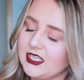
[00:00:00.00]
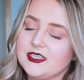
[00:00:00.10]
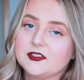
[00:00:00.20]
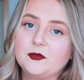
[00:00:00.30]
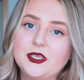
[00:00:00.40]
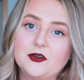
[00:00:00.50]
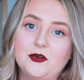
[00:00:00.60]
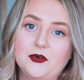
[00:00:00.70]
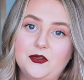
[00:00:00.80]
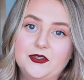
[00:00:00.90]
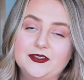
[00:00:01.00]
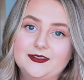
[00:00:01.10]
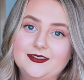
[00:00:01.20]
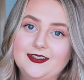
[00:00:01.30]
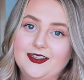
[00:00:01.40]
He's a week old
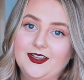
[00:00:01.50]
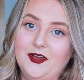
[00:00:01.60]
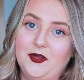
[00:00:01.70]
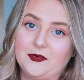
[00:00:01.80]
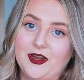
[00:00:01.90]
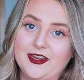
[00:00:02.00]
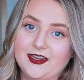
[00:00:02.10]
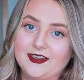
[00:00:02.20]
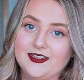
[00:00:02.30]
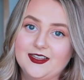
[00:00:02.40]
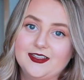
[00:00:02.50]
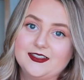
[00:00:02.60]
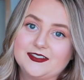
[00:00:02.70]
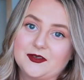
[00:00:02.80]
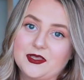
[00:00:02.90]
already.
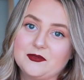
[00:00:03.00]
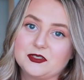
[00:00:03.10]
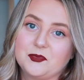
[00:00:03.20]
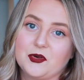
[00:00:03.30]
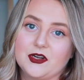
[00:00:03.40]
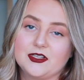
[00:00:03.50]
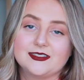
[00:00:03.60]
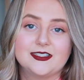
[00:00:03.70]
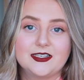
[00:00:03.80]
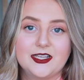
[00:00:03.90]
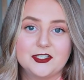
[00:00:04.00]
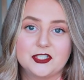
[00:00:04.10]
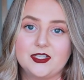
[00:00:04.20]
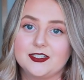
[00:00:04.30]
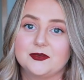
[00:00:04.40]
So he was born on Sunday,
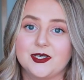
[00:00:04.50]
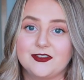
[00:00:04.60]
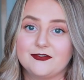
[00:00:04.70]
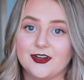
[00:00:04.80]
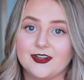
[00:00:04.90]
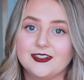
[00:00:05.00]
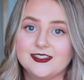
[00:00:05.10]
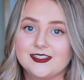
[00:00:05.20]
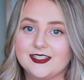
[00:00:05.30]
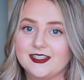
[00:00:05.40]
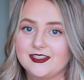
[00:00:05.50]
July twenty-first.